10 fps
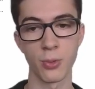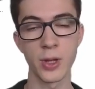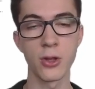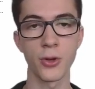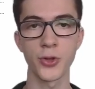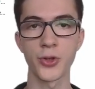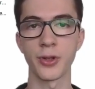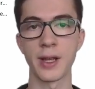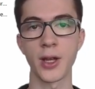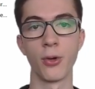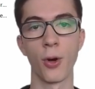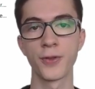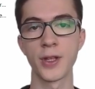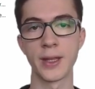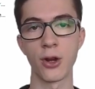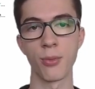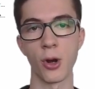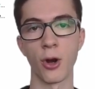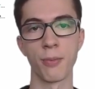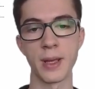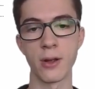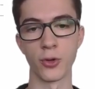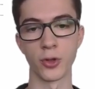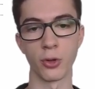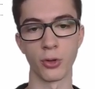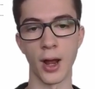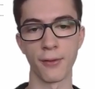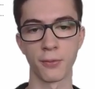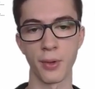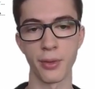We can also select how often an error bar appears on our graph